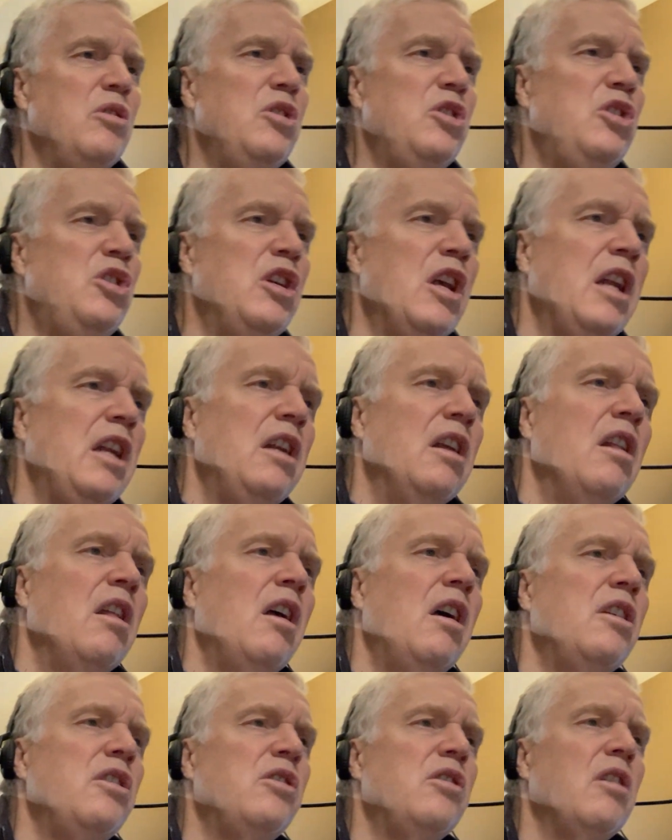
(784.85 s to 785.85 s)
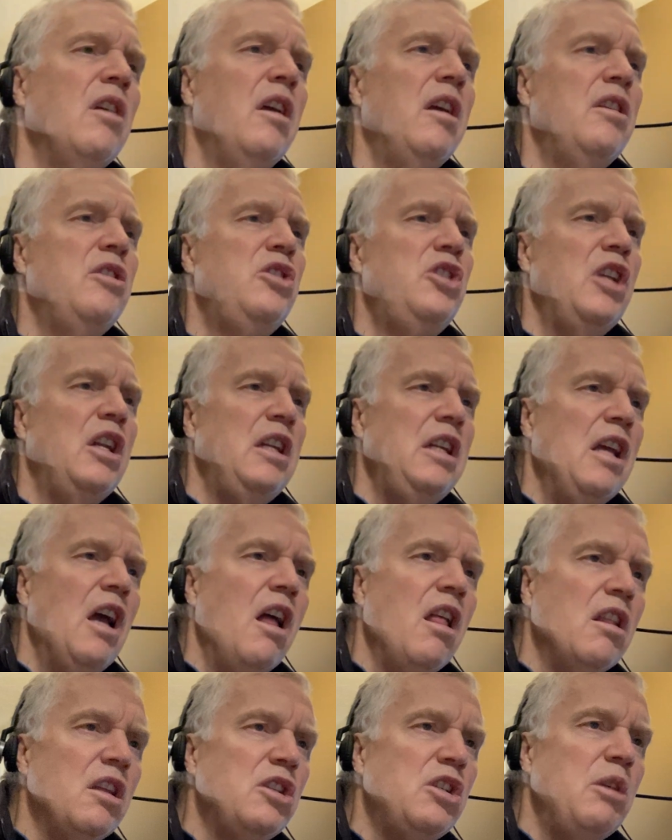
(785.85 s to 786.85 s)

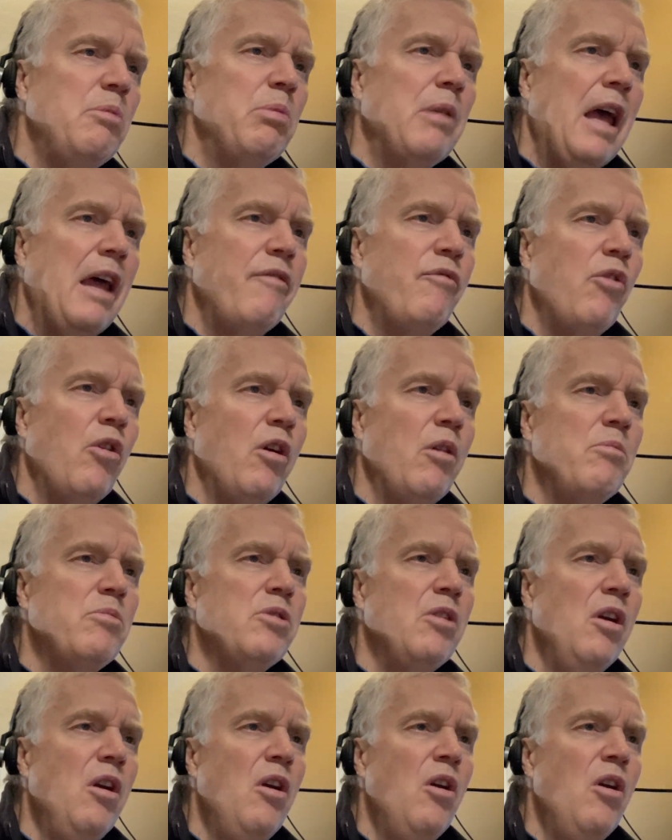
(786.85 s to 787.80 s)
genealogy platforms